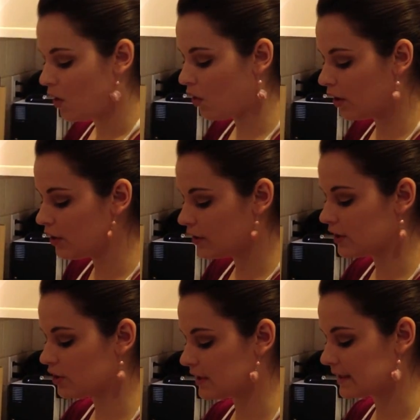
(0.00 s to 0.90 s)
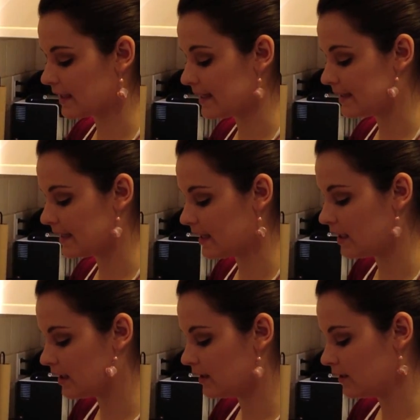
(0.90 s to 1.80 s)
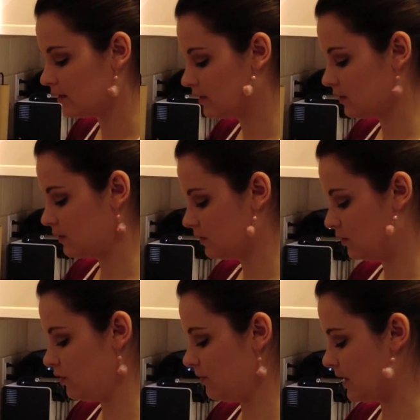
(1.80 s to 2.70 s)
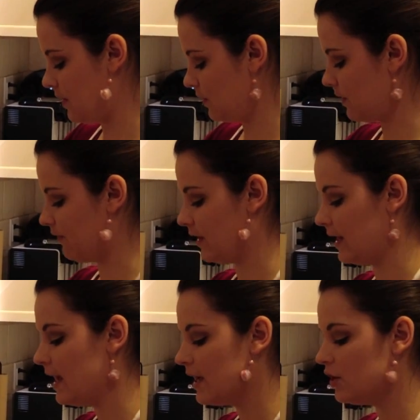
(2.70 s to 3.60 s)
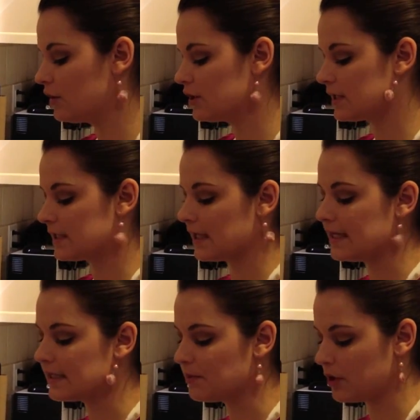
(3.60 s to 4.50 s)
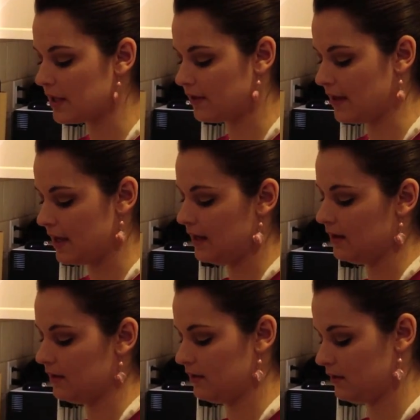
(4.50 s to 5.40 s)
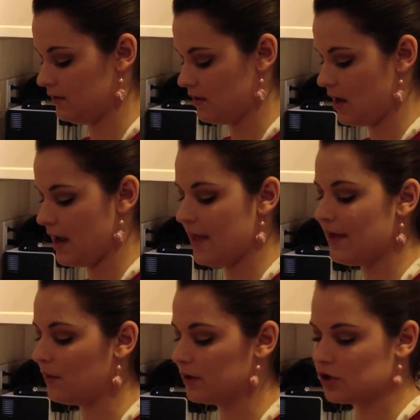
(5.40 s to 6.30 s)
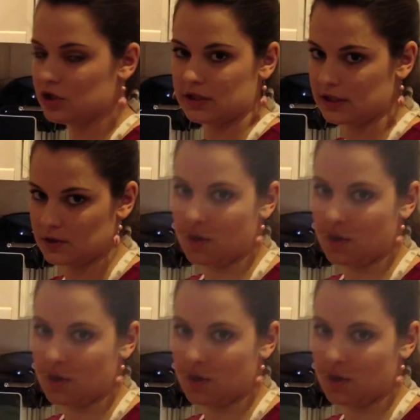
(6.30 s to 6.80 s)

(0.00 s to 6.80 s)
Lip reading: Or you can just slice it. Whoop, that one went flying. You can just slice it pretty thin, and that works just as